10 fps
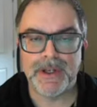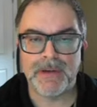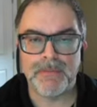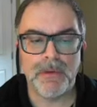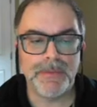in
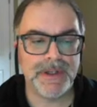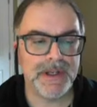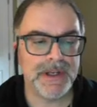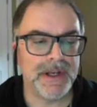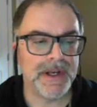a moment,
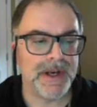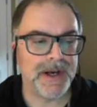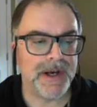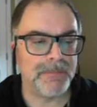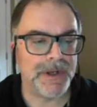
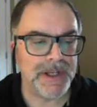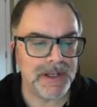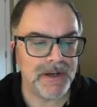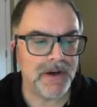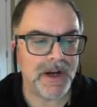but
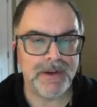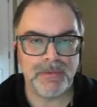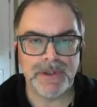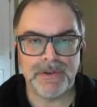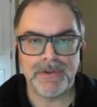here I
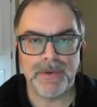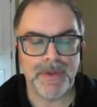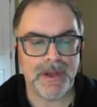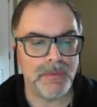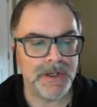really do
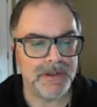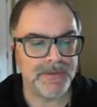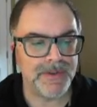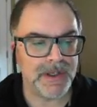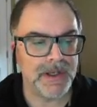think we can
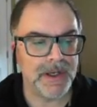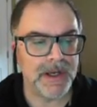see